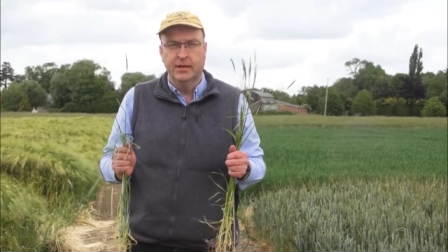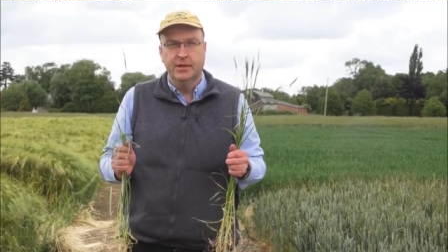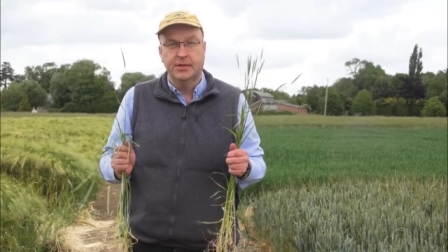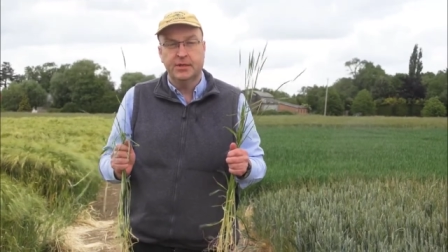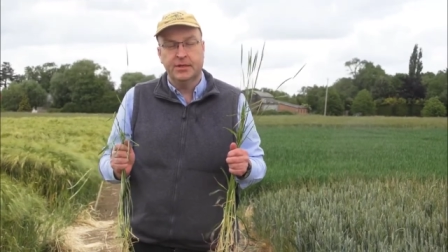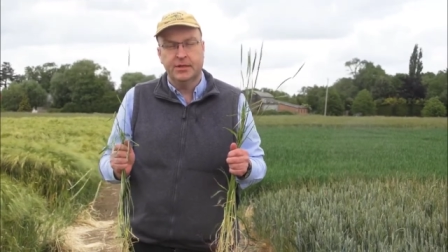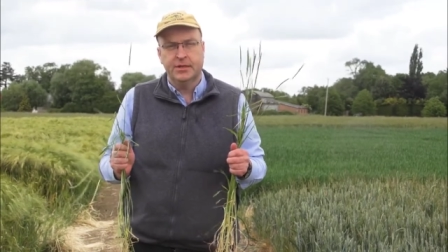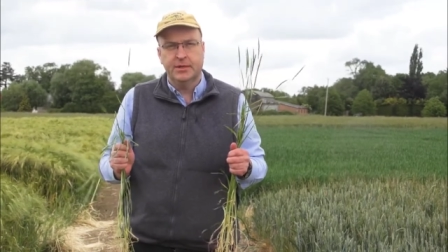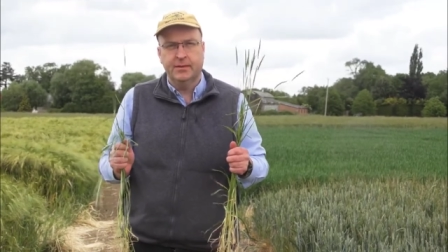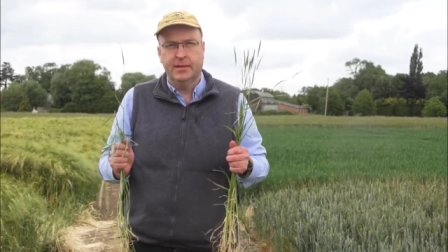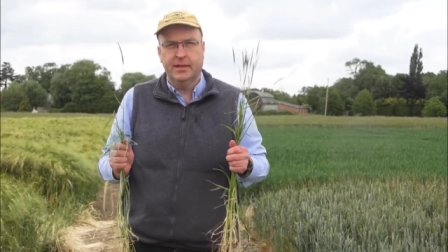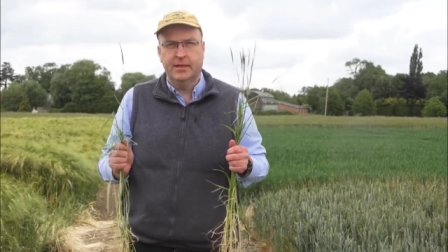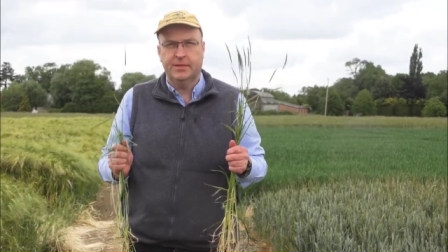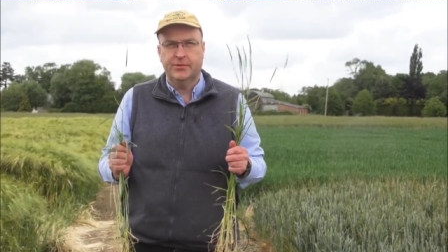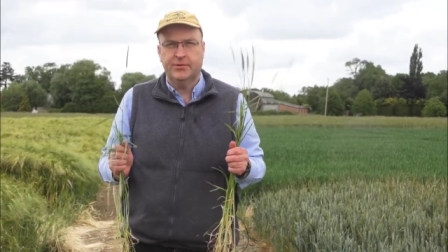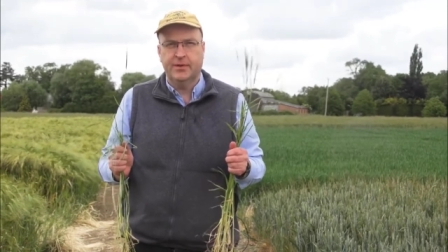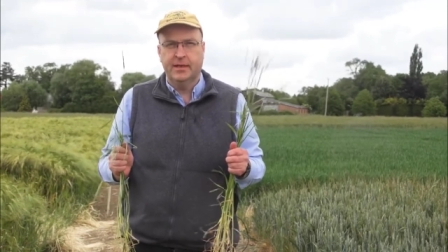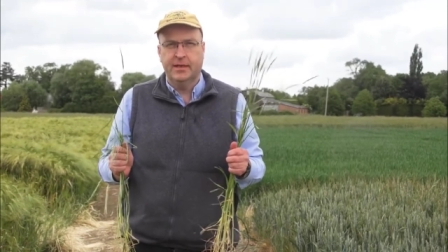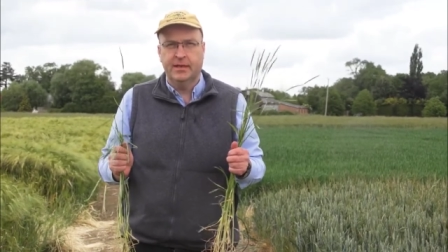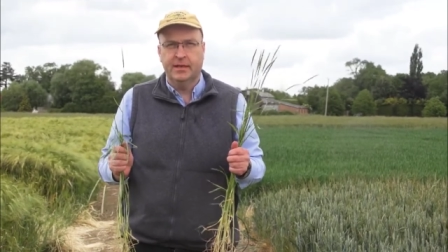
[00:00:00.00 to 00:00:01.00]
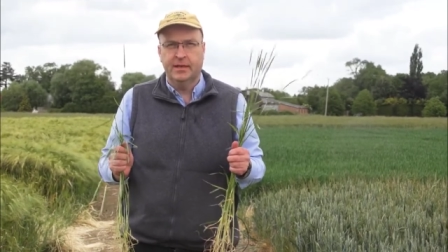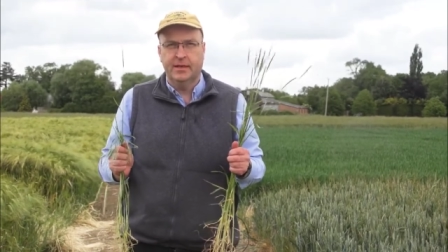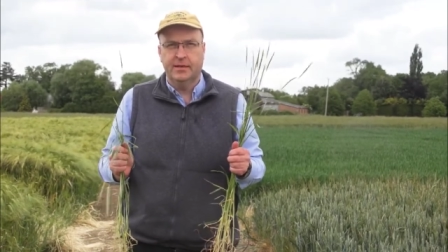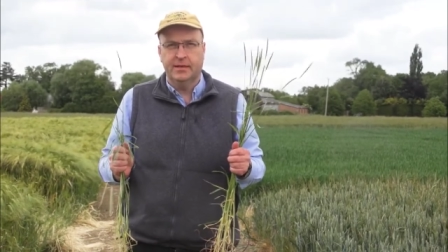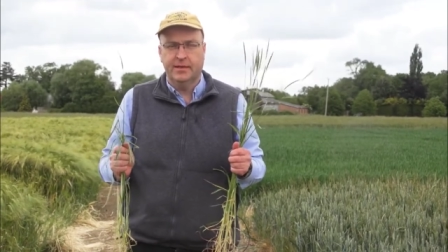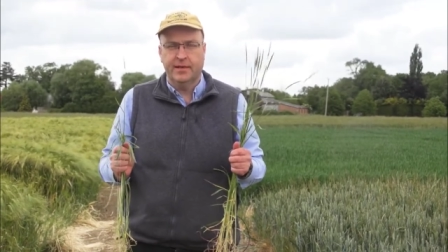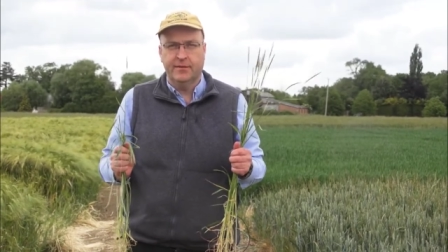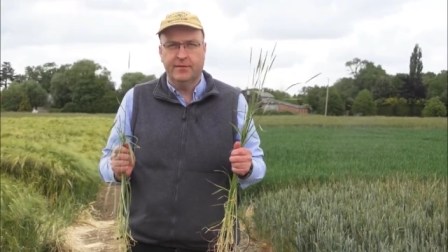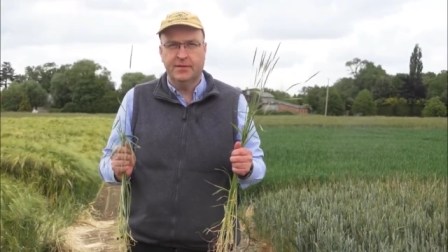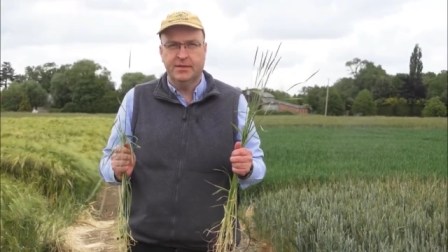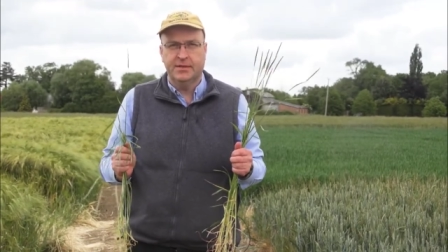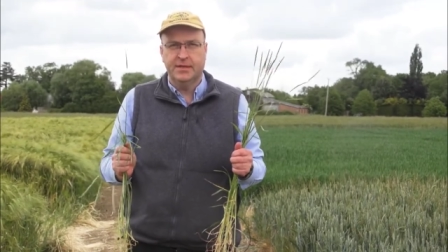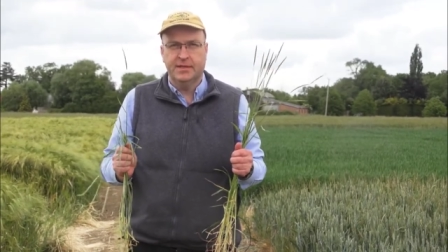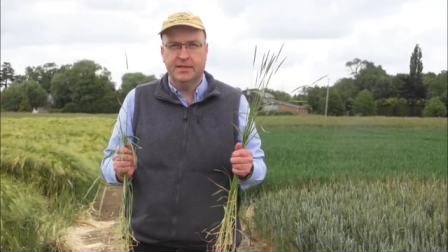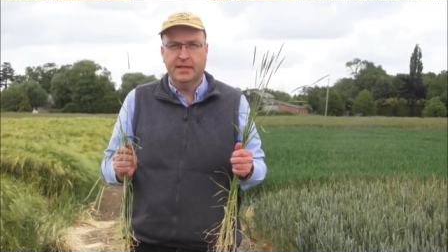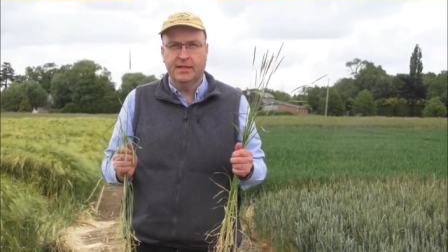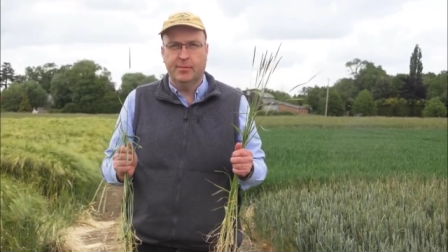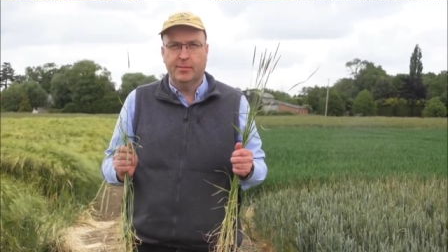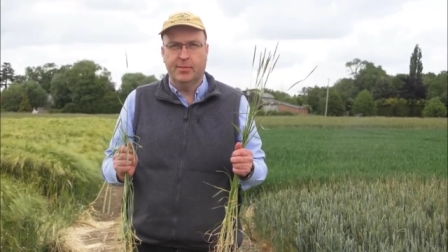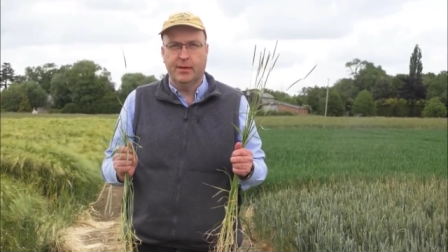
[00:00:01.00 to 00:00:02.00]
just to illustrate the
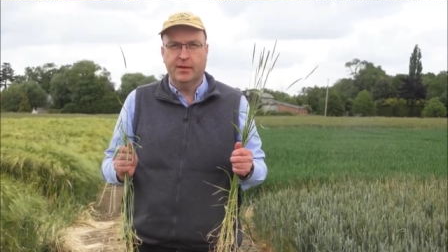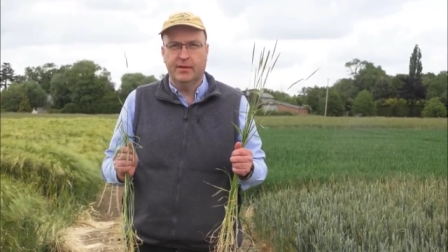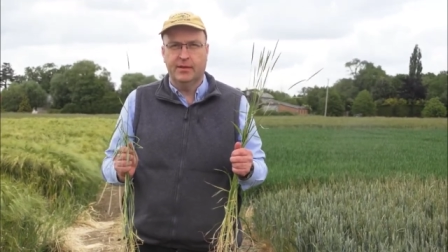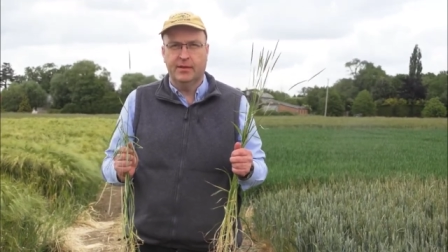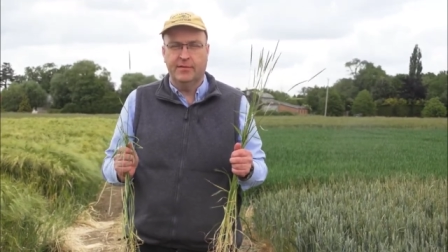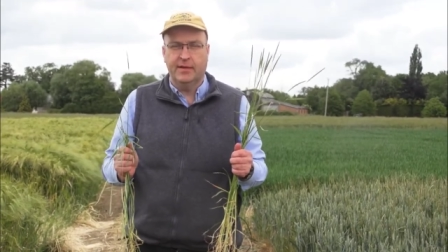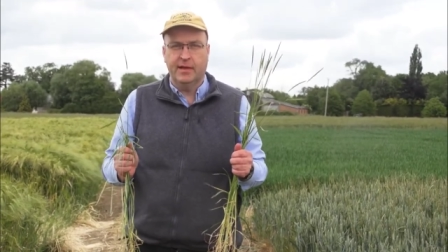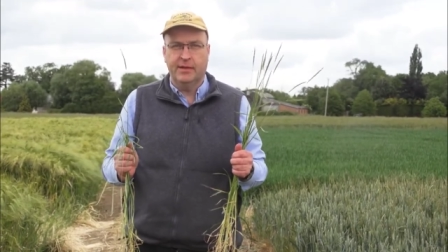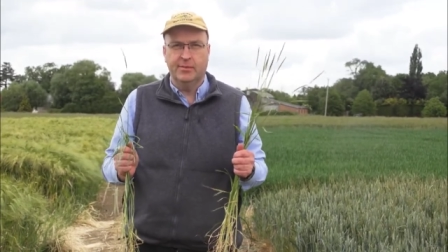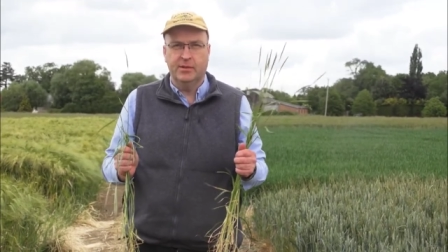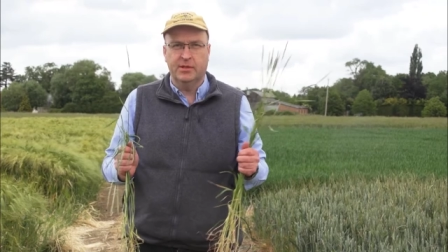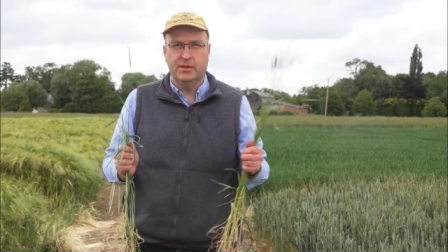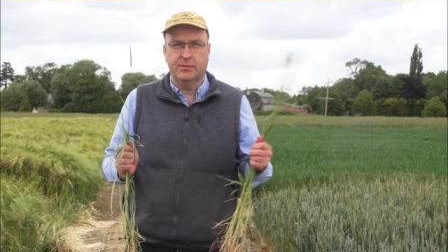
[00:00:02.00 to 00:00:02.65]
differences in the plant development.